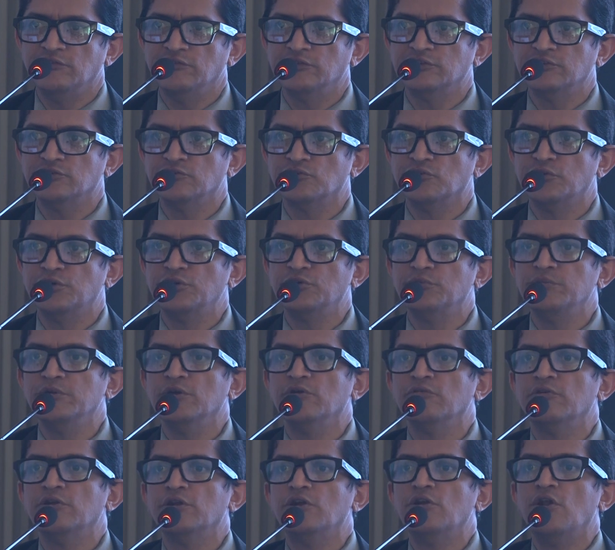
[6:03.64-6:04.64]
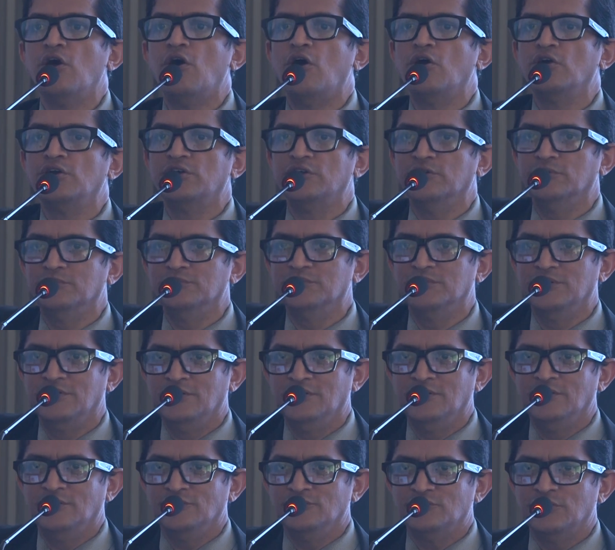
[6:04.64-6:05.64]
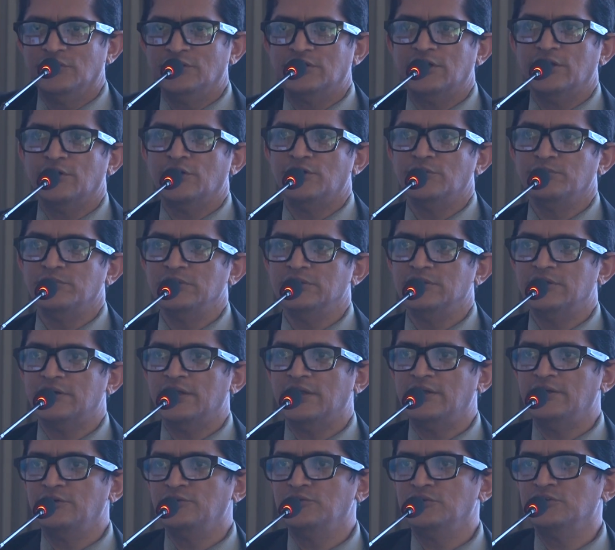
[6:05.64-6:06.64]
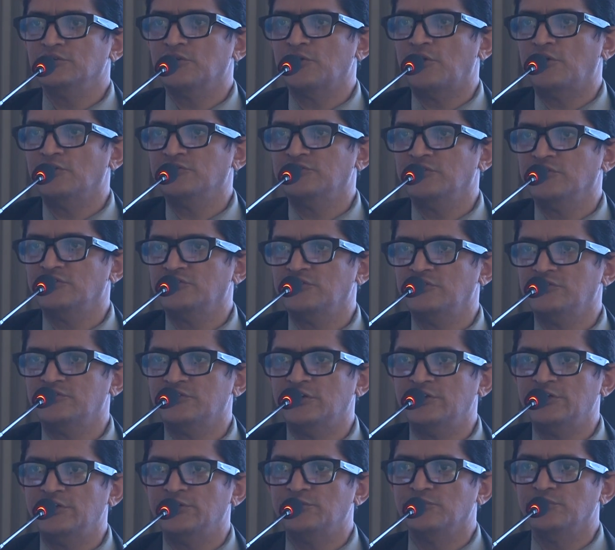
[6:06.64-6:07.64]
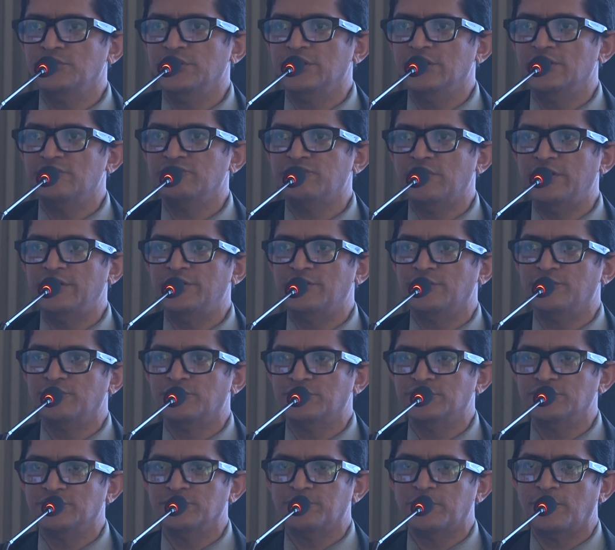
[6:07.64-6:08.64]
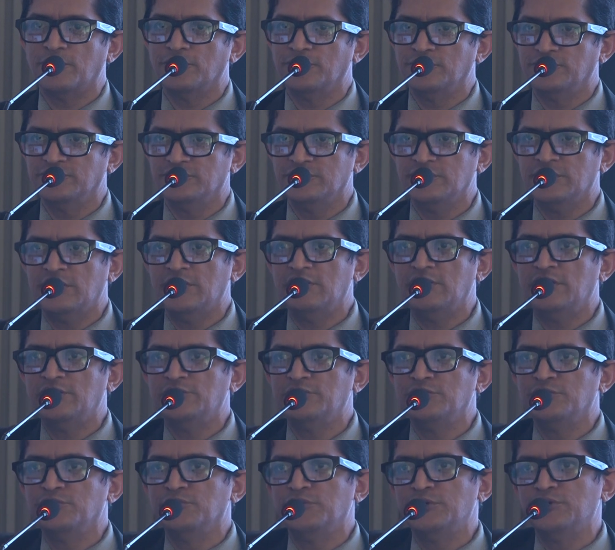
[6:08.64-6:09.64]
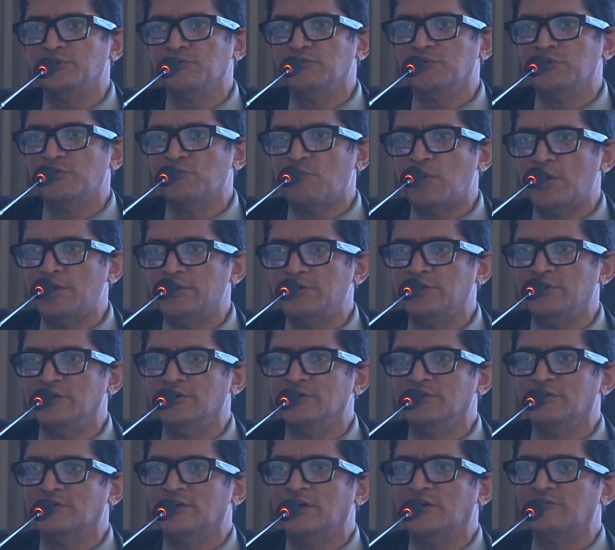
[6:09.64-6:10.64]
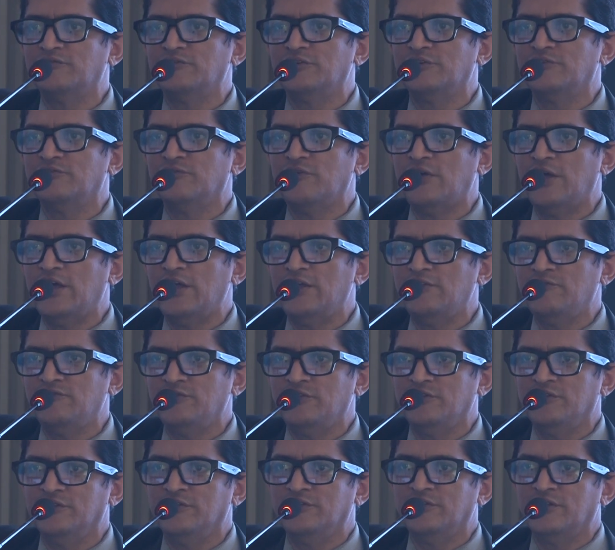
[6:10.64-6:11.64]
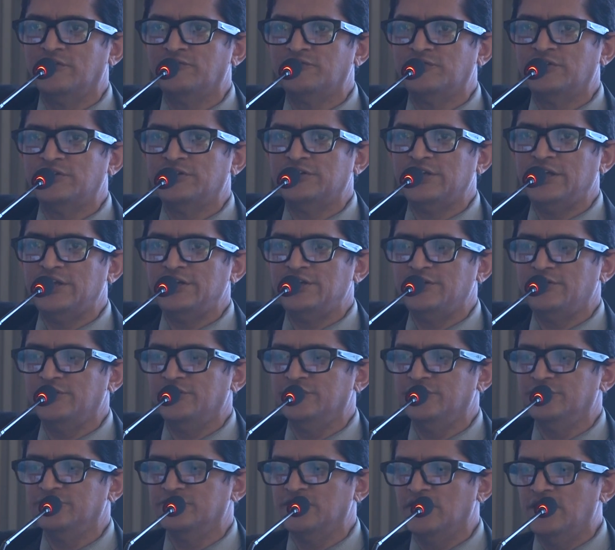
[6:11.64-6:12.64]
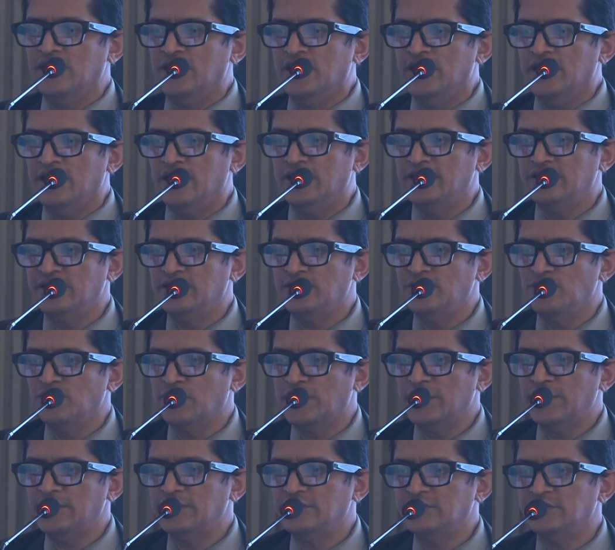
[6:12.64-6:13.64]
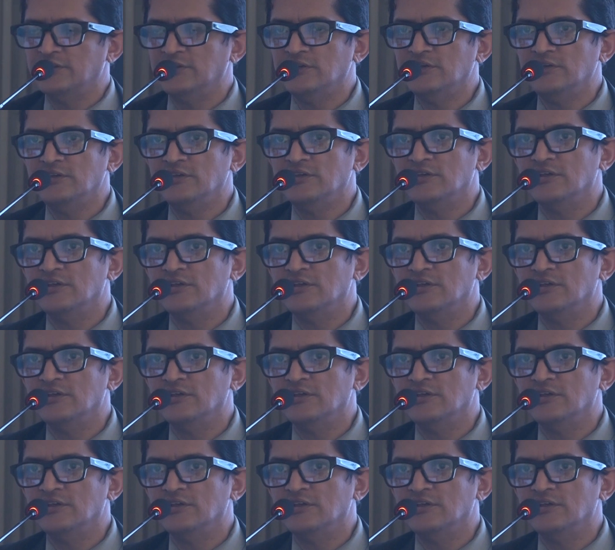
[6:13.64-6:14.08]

which is going to be over a long term. So it cannot be that I do a cross-sectional study today and find out what is the prognosis. I'll have to do it over 1 year, after 5 years, after 10 years, and then look at the